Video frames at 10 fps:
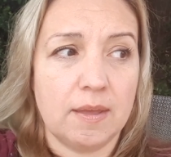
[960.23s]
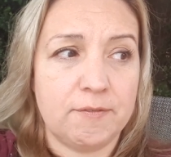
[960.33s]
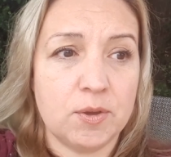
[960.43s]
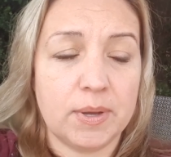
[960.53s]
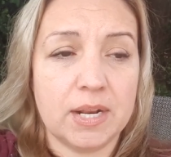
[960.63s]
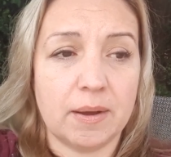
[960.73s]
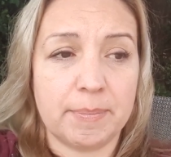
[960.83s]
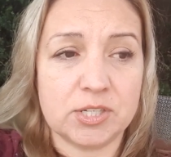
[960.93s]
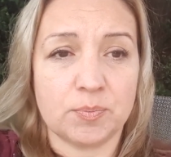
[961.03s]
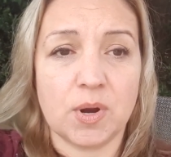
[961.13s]
if you eat a
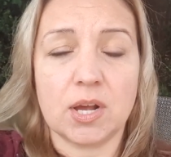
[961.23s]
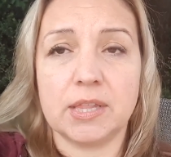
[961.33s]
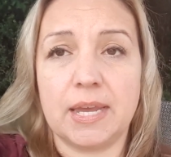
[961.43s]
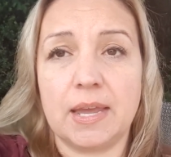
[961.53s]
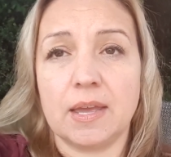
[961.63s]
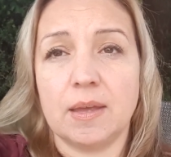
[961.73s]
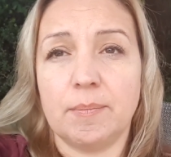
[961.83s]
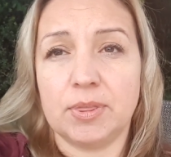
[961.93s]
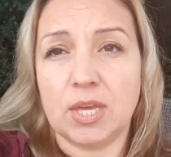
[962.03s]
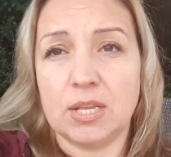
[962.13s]
bunch of broccoli,
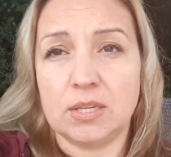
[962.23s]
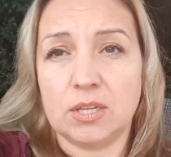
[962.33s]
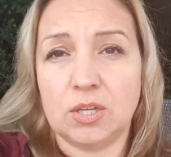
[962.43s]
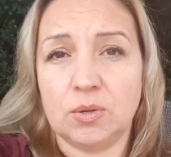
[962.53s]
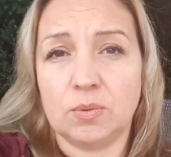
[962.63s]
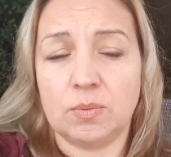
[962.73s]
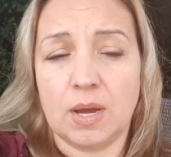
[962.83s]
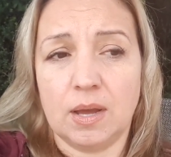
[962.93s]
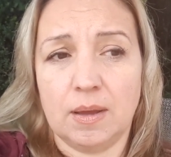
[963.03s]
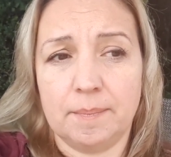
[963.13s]
but then you
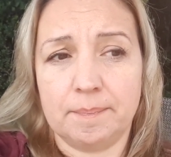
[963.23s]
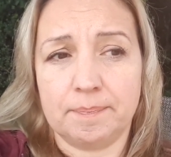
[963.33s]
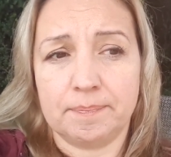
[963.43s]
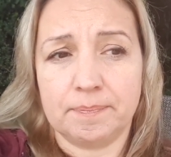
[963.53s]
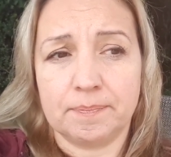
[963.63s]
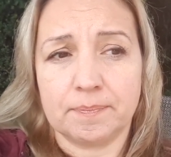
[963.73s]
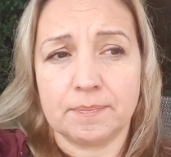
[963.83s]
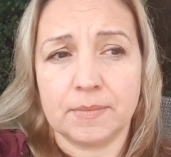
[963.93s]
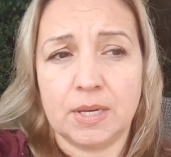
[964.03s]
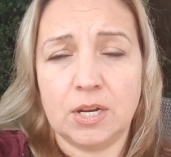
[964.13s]

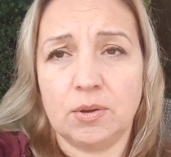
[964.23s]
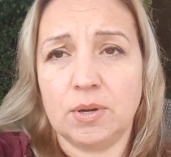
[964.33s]
know,